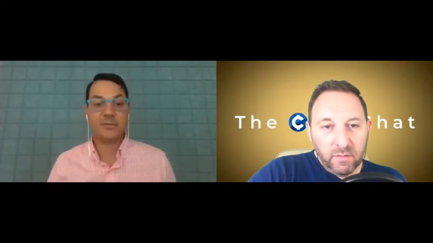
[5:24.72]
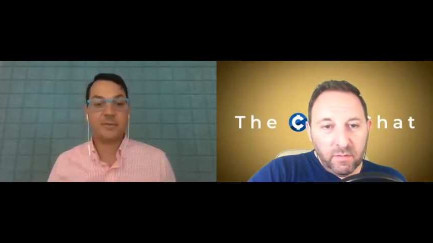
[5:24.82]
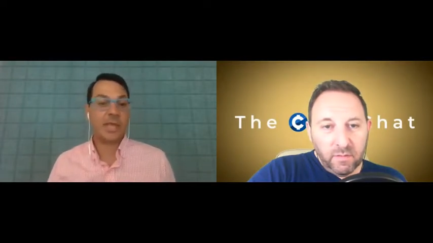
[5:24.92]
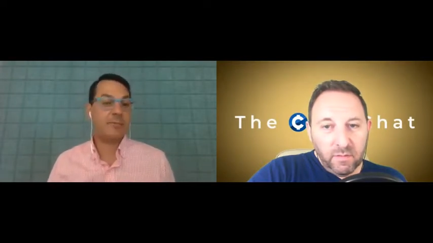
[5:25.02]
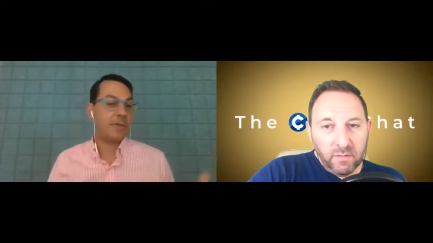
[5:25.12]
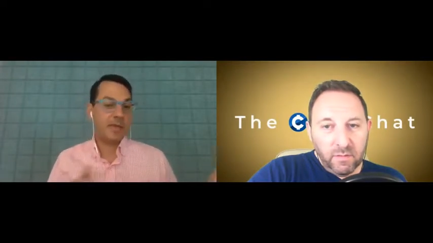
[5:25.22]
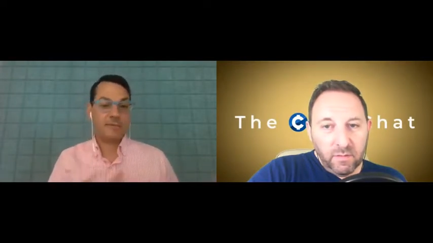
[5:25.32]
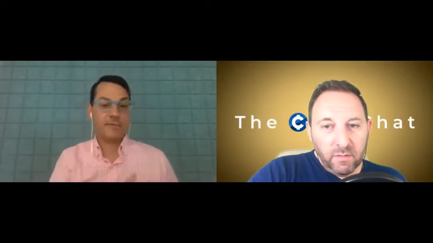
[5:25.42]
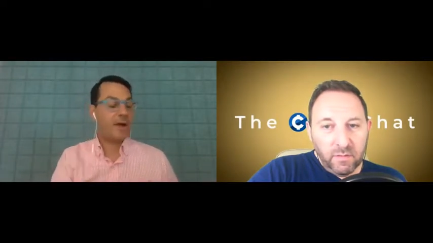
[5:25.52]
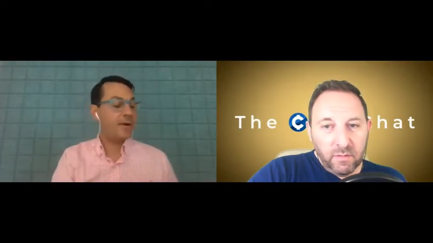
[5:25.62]
Speaker 1: when they,
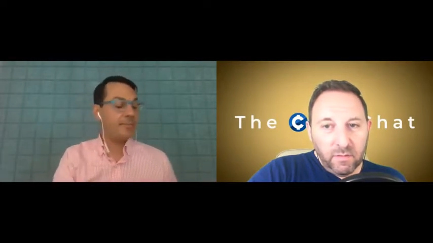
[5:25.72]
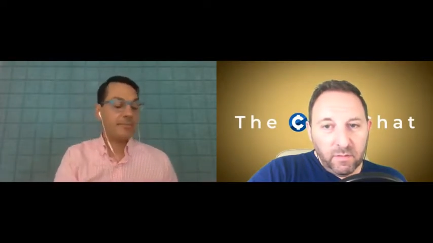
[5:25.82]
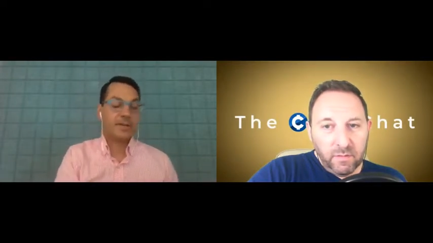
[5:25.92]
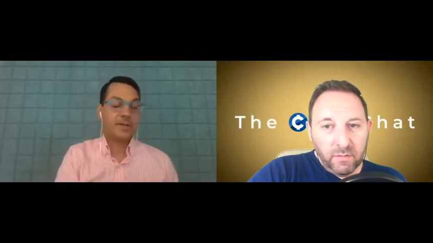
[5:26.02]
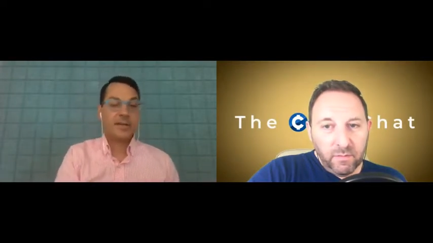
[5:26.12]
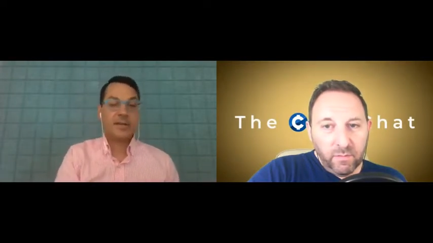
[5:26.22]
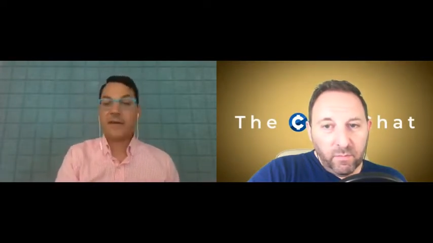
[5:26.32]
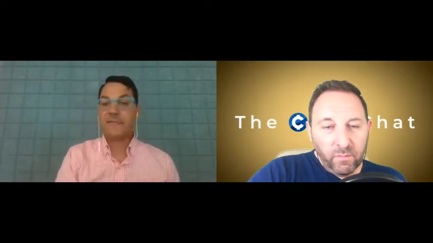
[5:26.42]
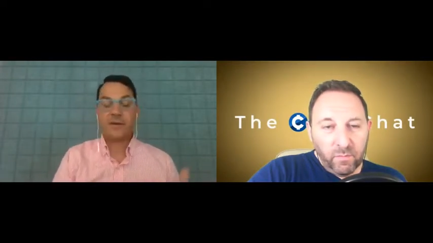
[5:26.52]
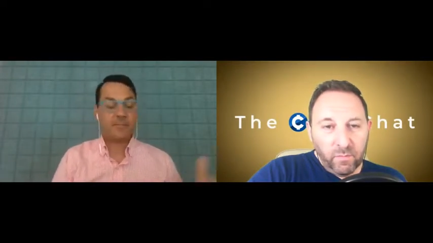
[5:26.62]
from,
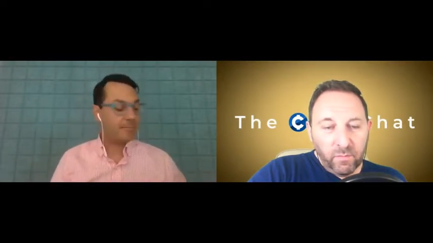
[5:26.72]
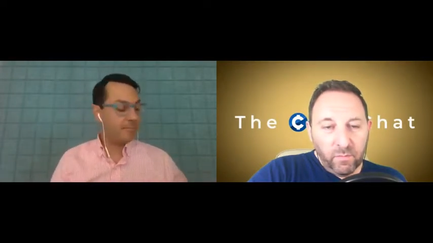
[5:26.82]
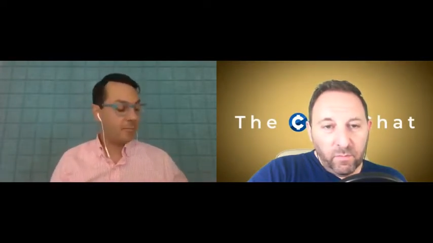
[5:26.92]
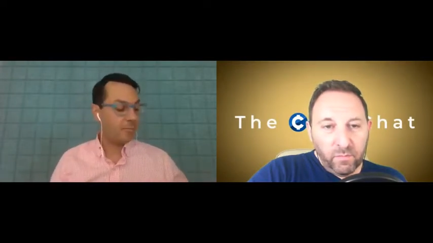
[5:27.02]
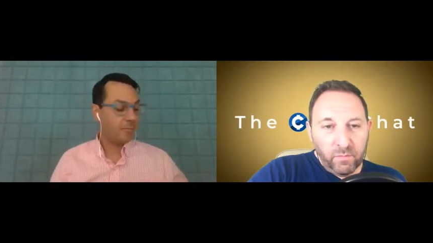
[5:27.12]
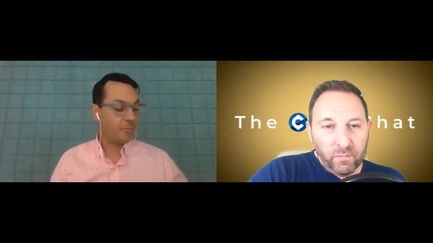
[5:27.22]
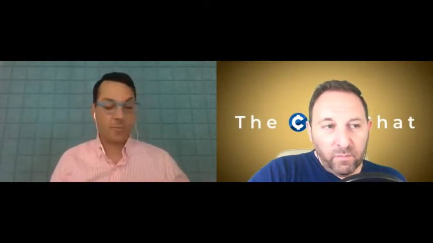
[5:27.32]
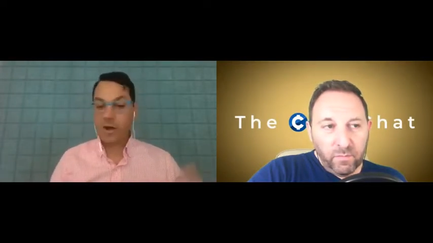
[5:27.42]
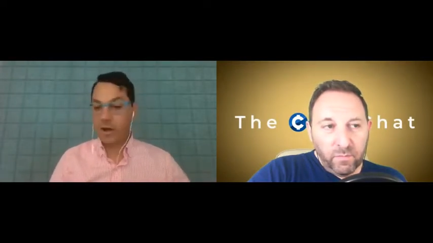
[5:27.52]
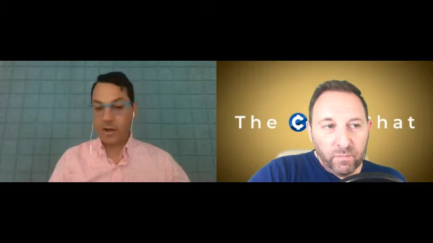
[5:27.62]
yeah, from
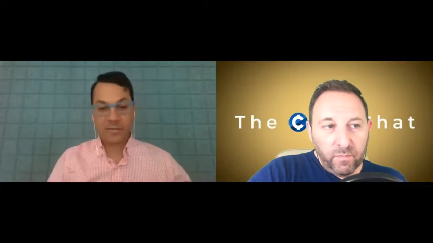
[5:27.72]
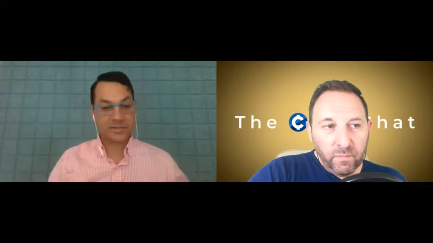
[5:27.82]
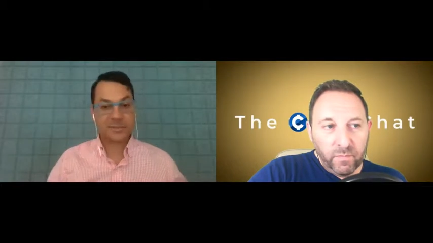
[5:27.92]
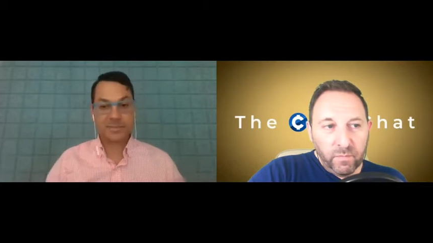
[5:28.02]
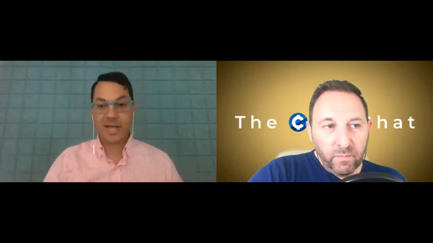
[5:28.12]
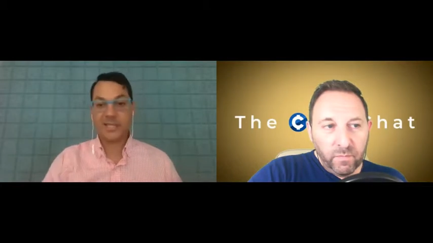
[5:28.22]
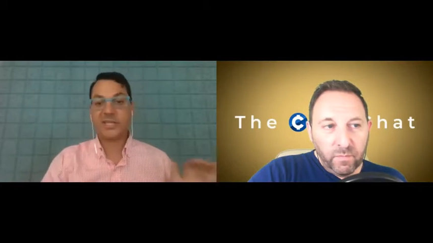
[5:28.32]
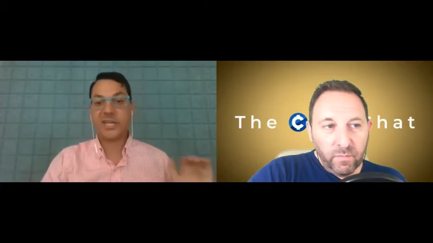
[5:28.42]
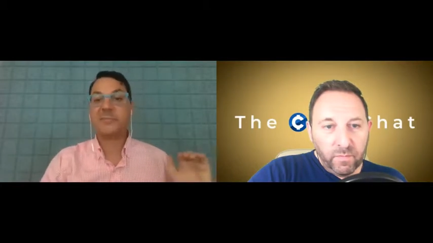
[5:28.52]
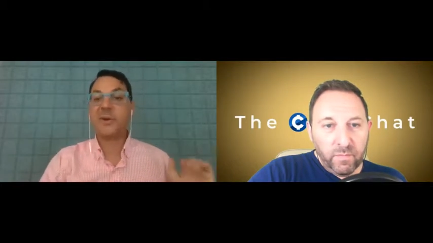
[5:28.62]
all their supply
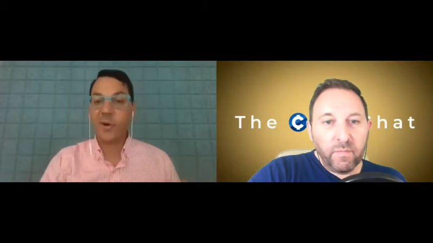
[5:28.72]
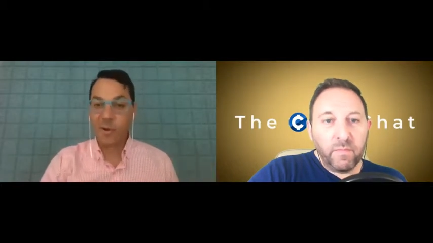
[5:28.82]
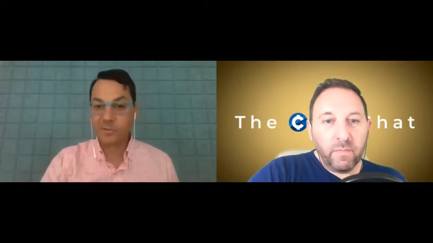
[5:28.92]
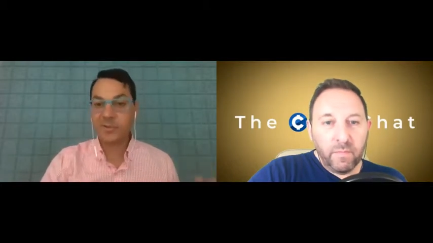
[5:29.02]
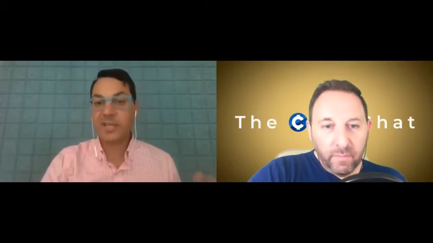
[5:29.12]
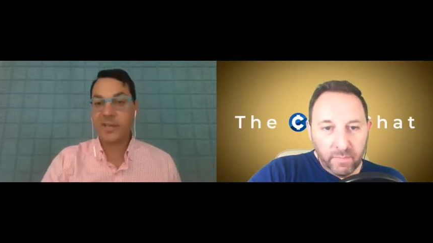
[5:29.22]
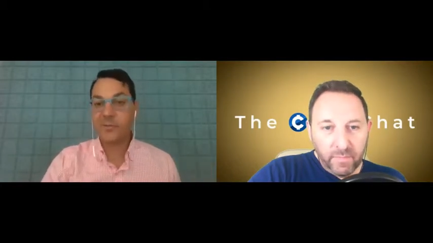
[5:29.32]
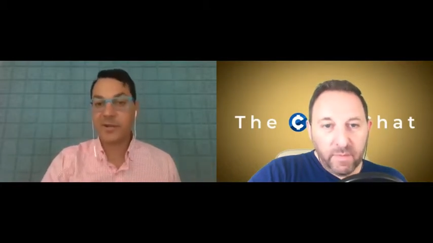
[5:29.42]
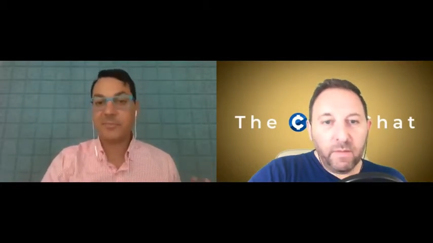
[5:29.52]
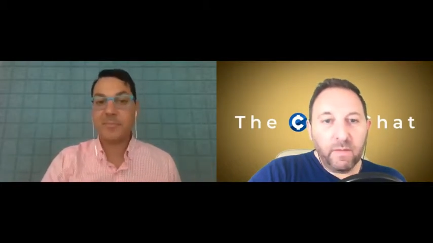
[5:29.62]
chain, but only
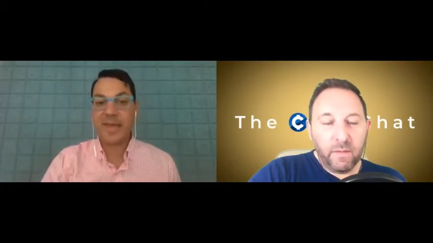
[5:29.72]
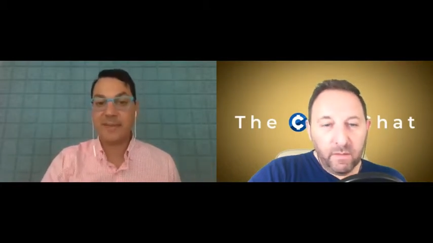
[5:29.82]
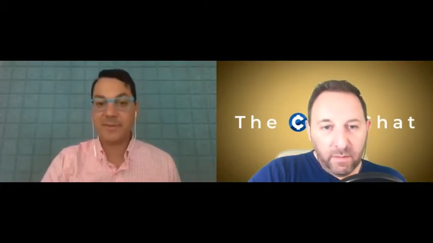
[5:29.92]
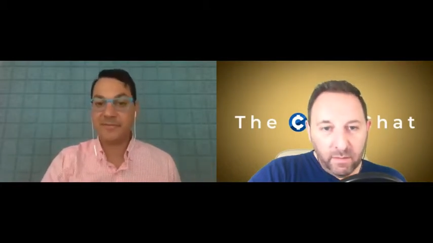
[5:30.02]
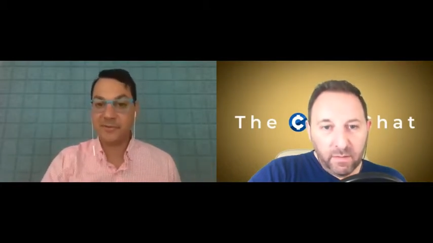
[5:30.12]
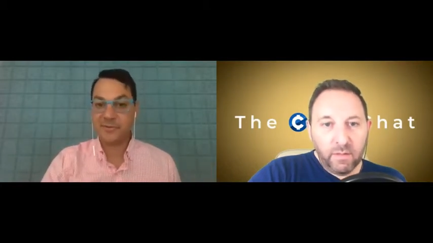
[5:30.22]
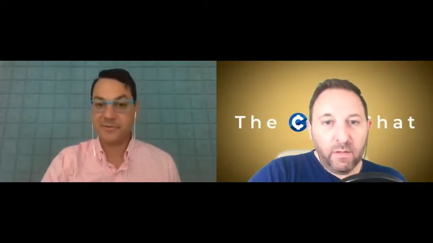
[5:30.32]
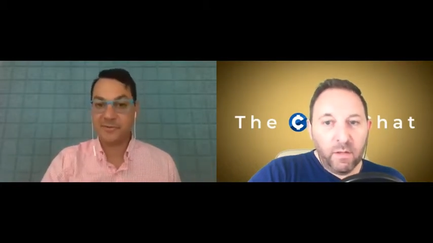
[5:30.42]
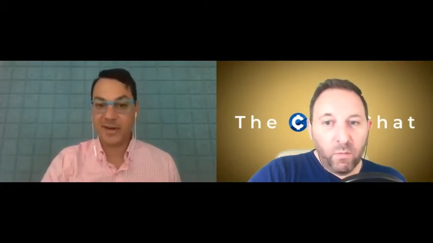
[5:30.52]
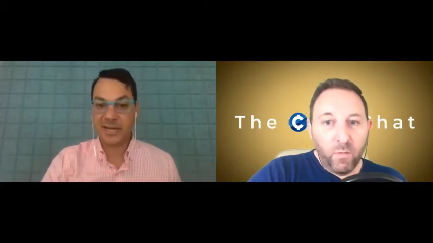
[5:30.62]
with baby
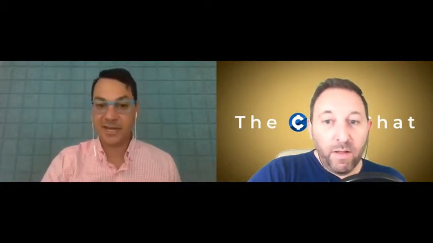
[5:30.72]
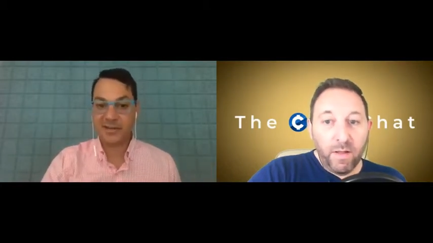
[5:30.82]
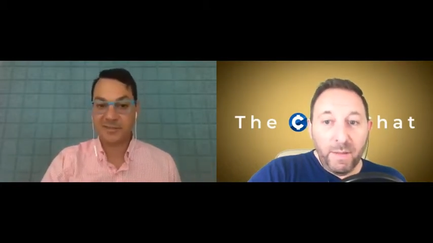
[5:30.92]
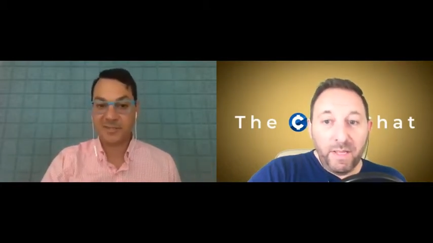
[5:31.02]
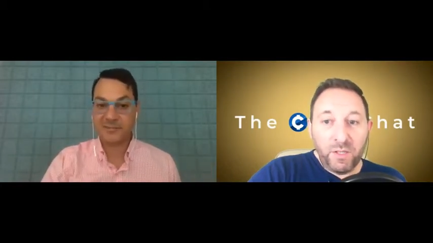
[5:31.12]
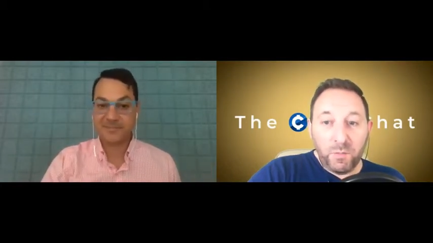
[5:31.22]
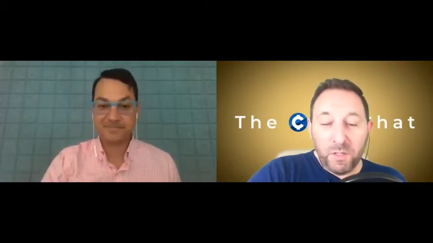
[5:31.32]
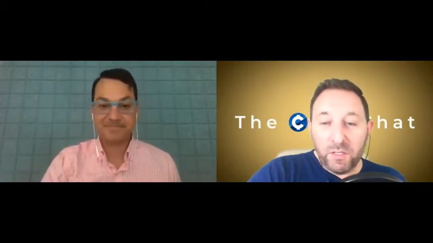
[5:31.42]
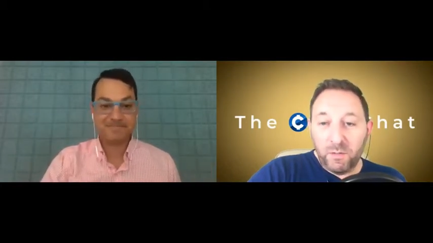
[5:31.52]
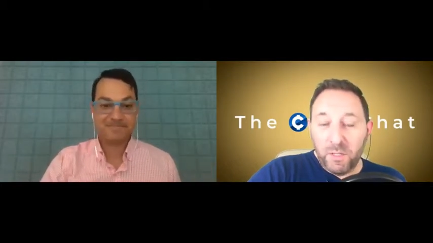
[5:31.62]
food for right
Speaker 2: well, now. I mean, so.
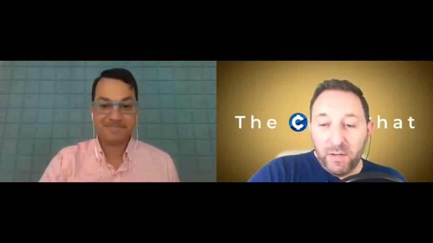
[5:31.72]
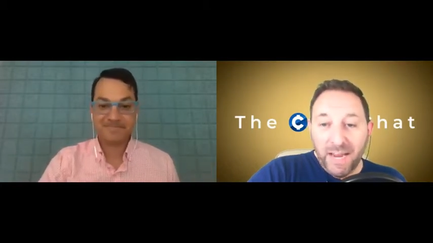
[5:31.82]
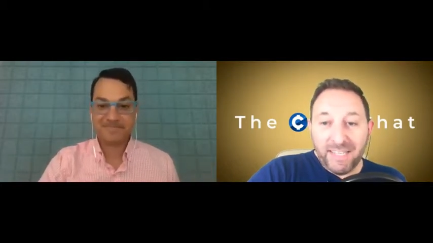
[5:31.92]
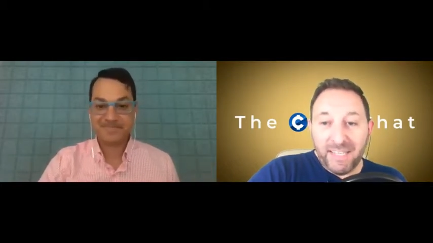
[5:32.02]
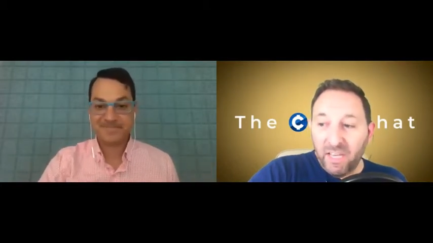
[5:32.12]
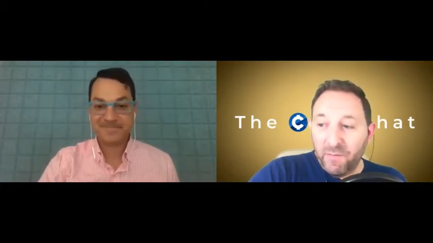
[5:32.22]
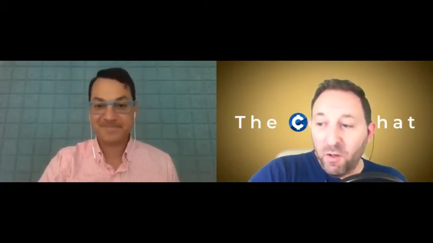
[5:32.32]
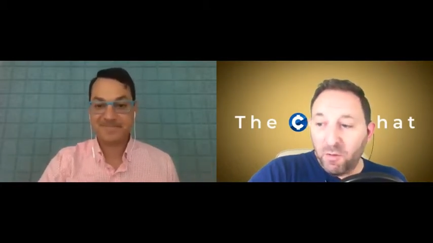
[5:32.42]
Switzerland, you know, Nestle of all